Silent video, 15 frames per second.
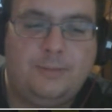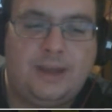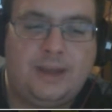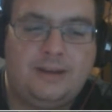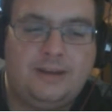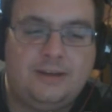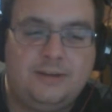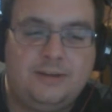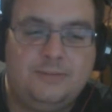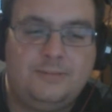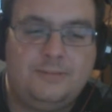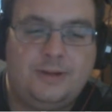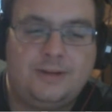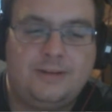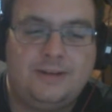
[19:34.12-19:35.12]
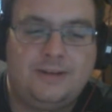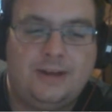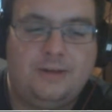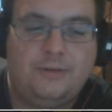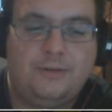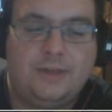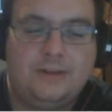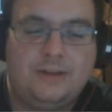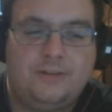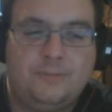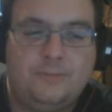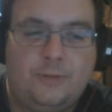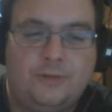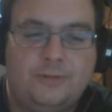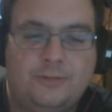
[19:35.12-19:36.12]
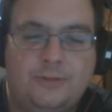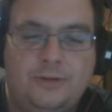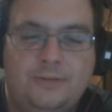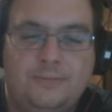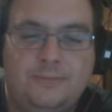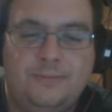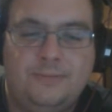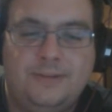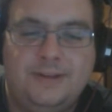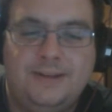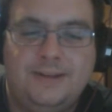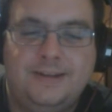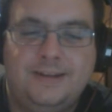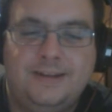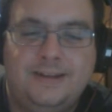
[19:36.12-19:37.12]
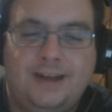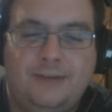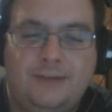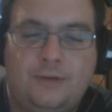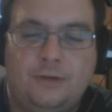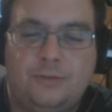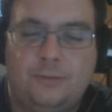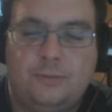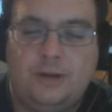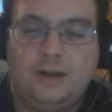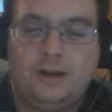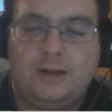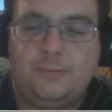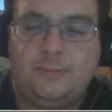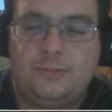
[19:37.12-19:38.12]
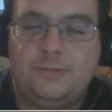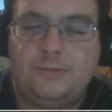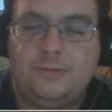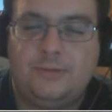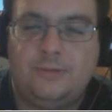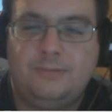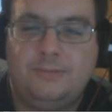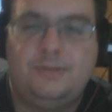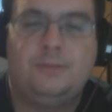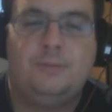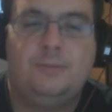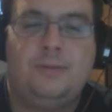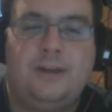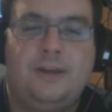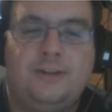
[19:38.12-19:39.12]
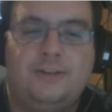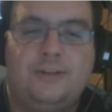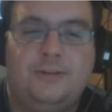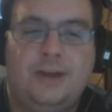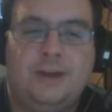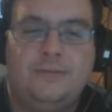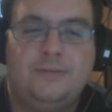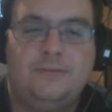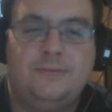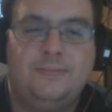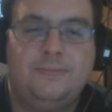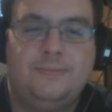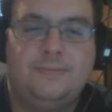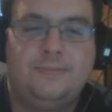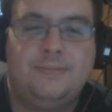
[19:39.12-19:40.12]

Probably a bad idea, but I don't know if that is even possible. I forgot to bring it up. That would be nice to have.